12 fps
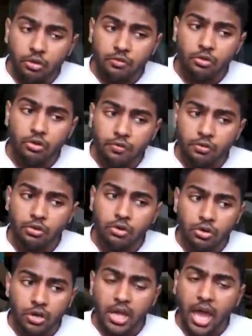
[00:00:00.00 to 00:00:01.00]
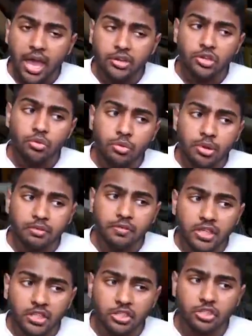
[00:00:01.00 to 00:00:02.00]
4 4, and you will be able to
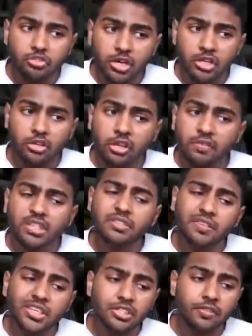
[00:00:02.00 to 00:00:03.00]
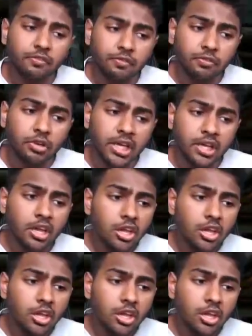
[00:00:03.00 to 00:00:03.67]
finish the string. You don't even need to finish it fully.